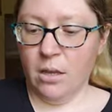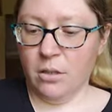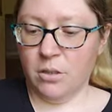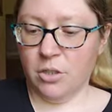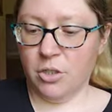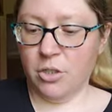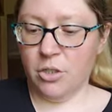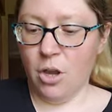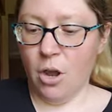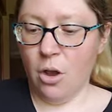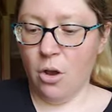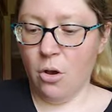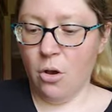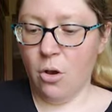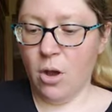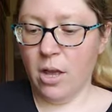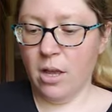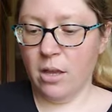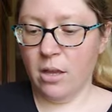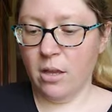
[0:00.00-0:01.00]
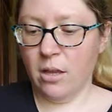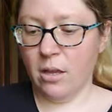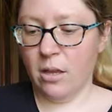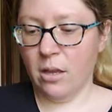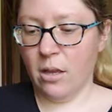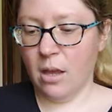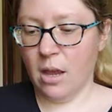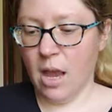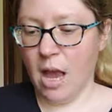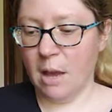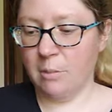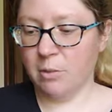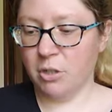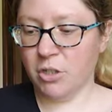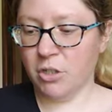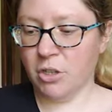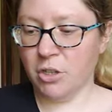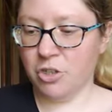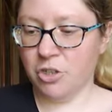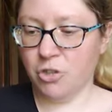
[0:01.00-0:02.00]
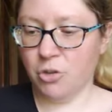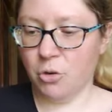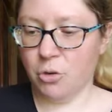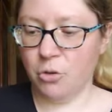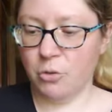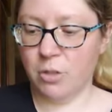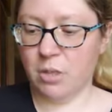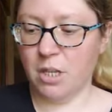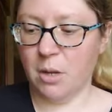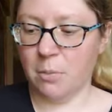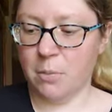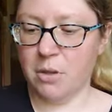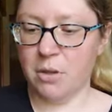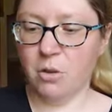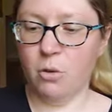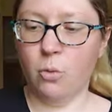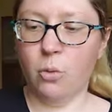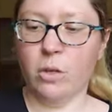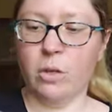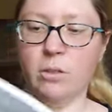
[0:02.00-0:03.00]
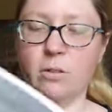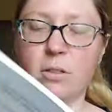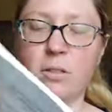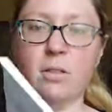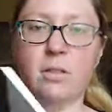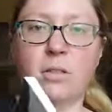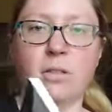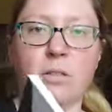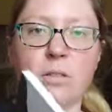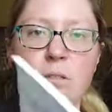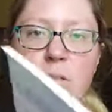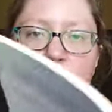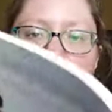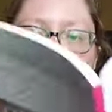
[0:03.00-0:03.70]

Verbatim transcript: So I'm just going to show you some of the quilts